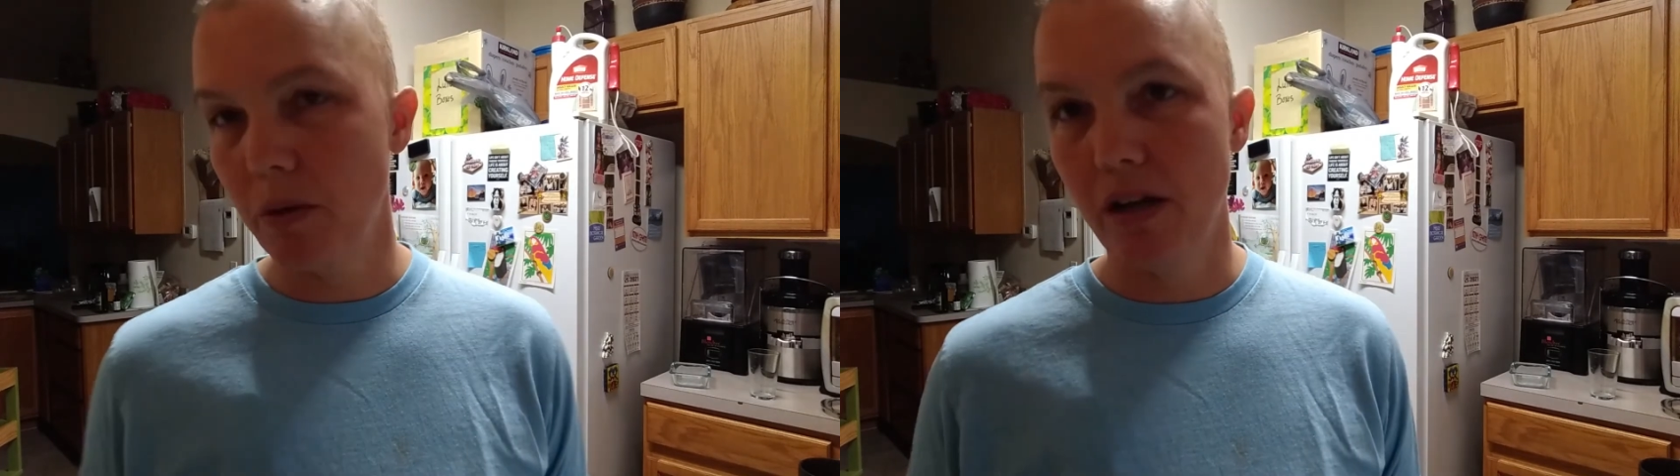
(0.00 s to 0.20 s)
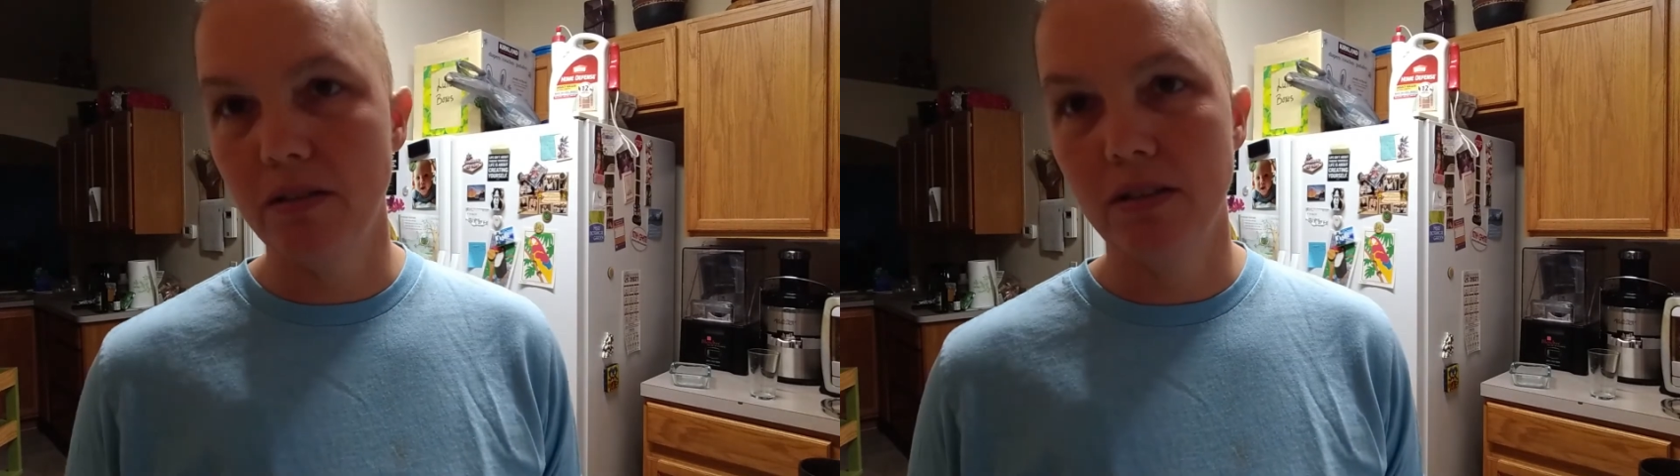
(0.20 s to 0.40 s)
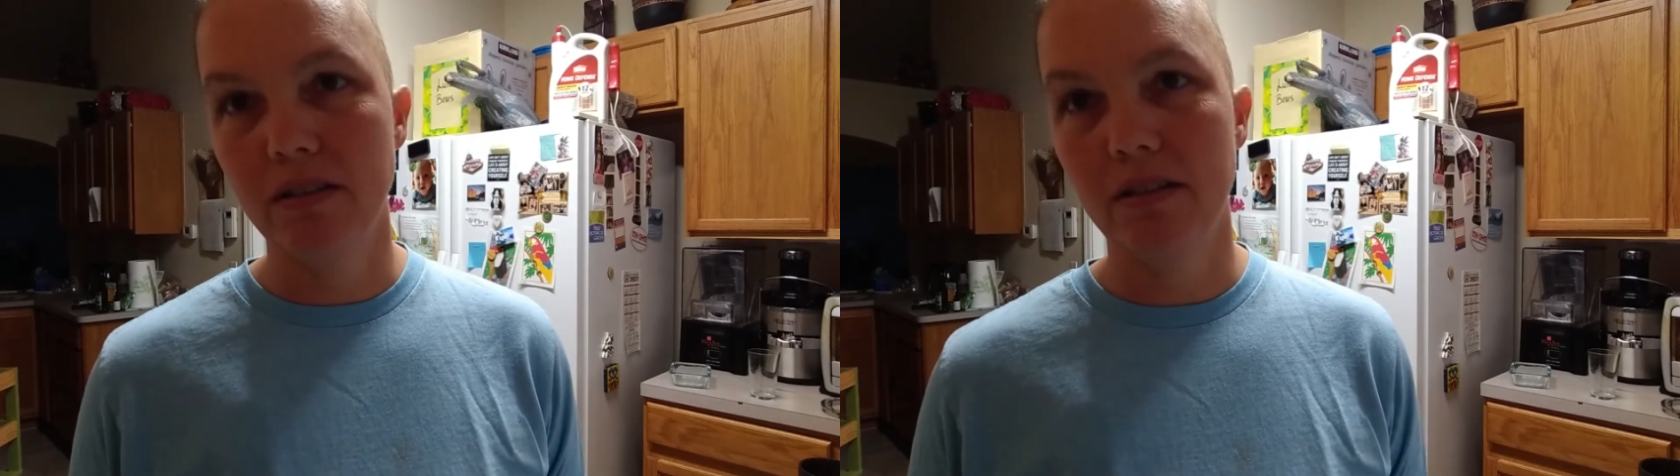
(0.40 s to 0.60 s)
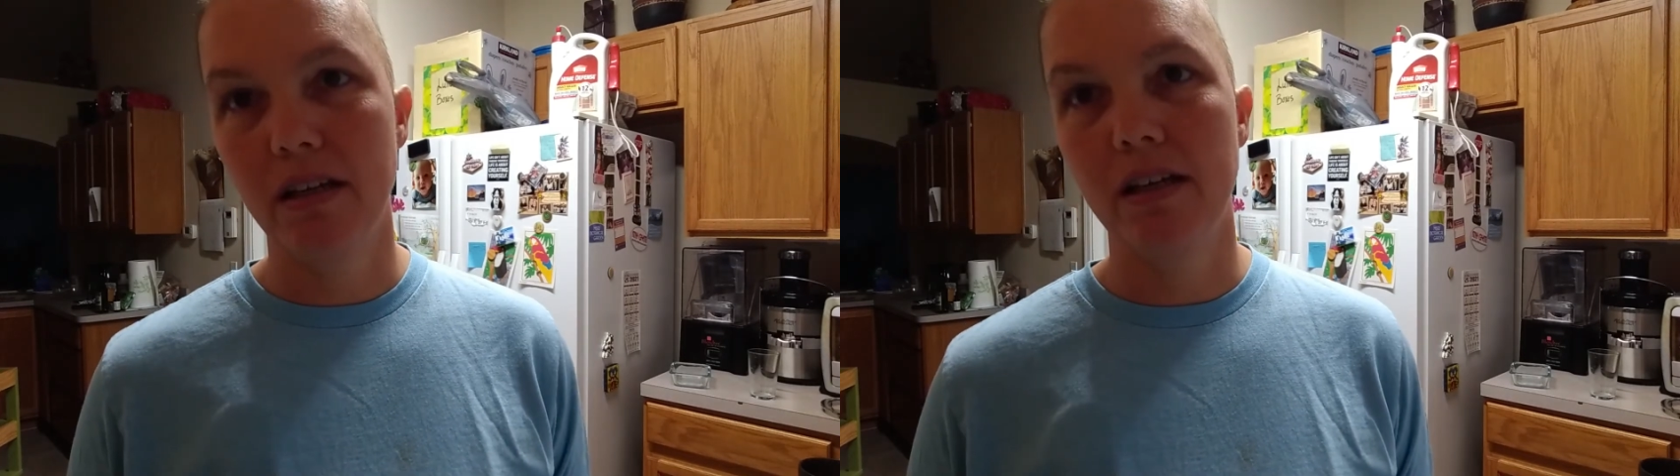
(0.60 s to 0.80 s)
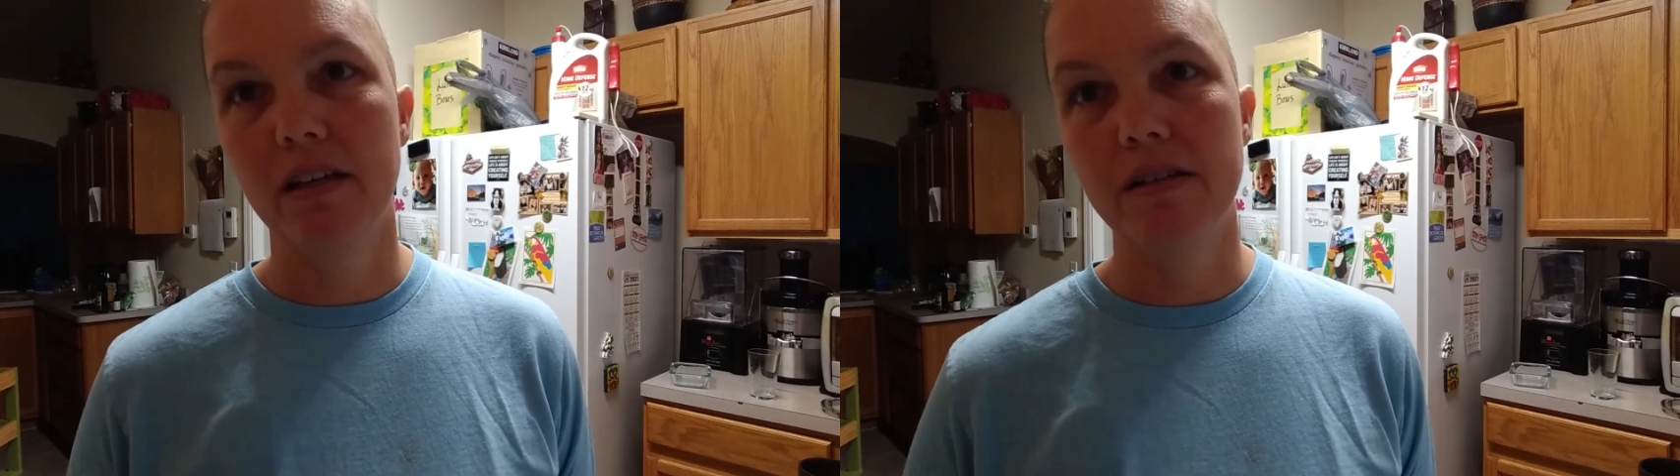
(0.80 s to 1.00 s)
browns
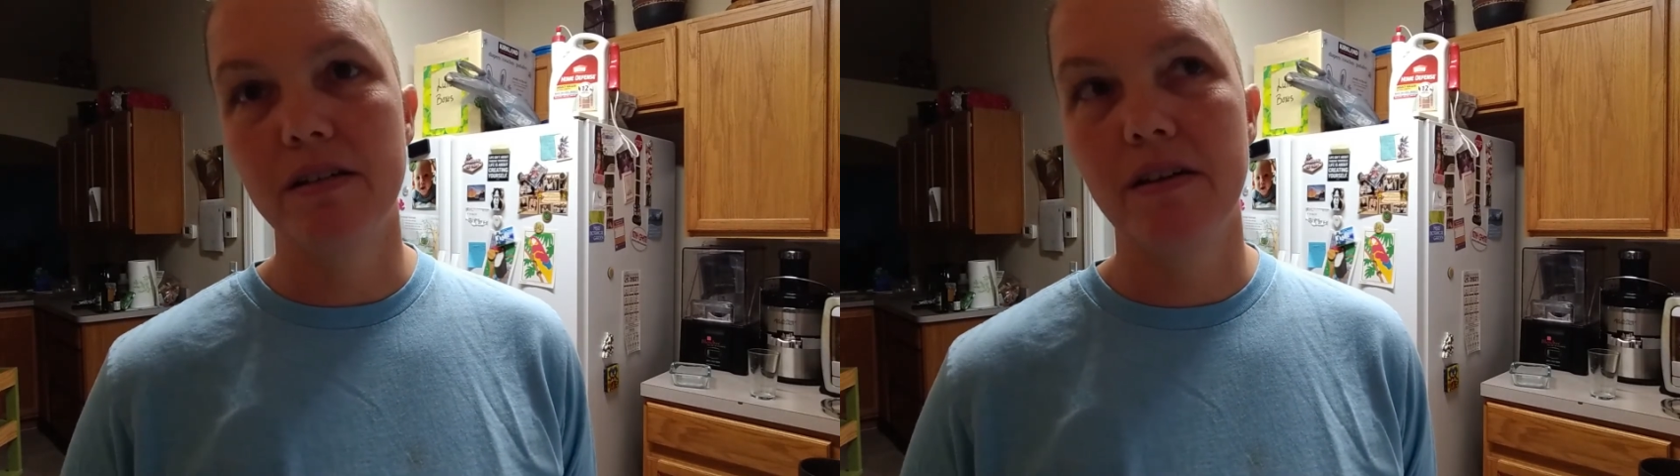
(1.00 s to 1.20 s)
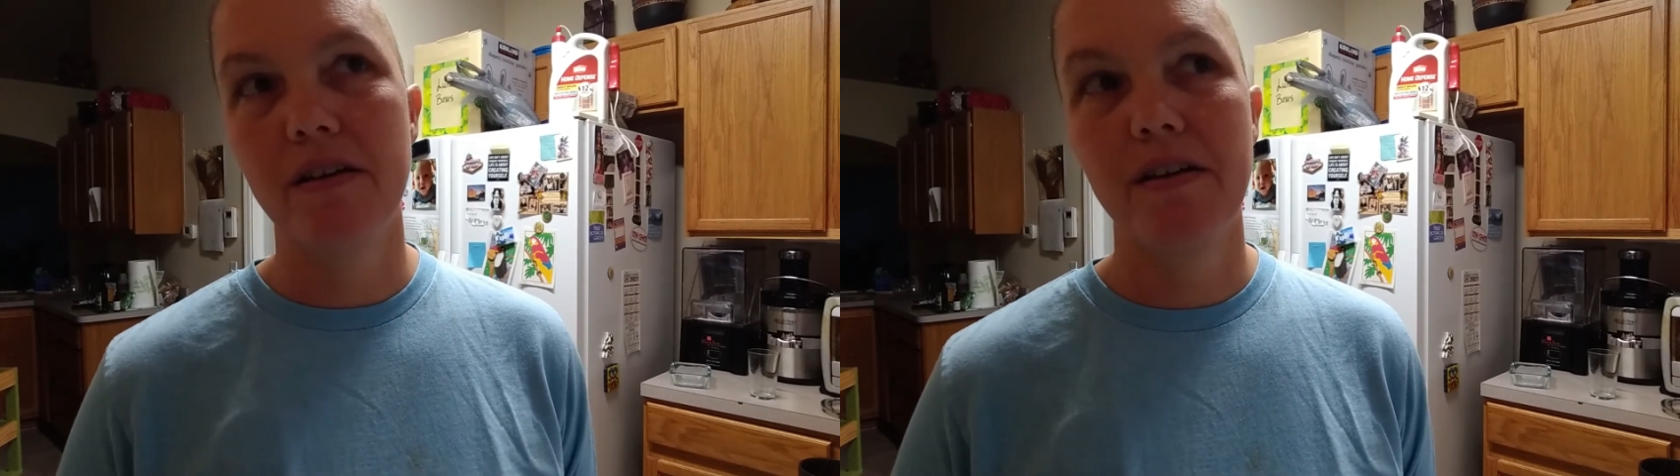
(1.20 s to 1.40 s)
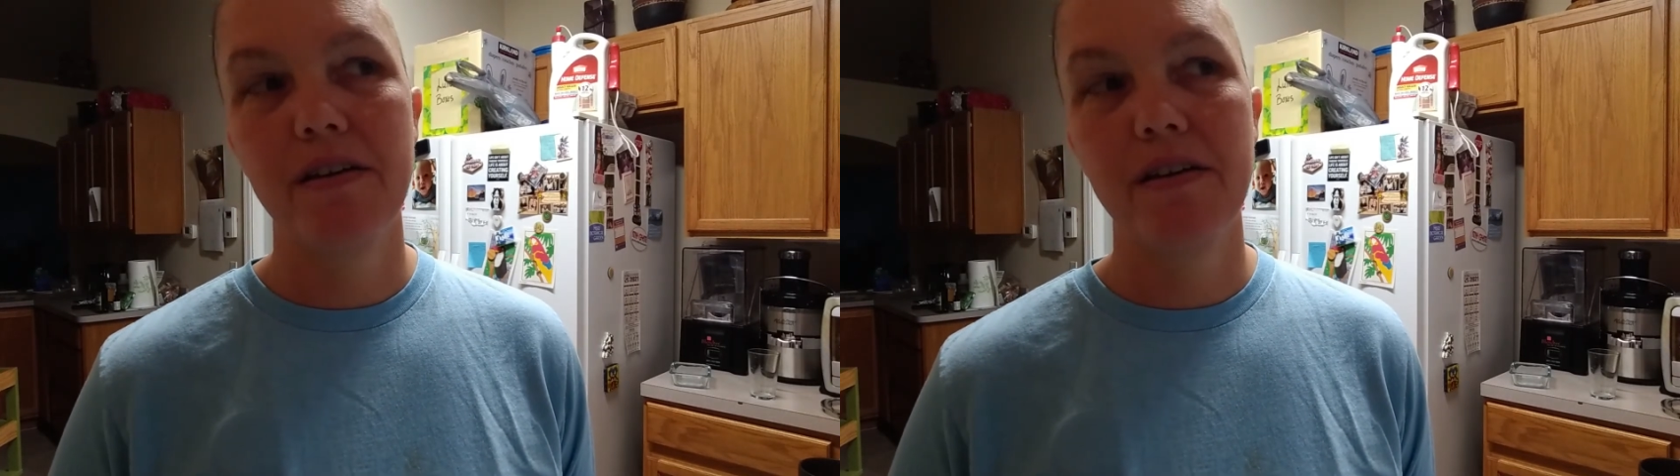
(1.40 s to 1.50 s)
and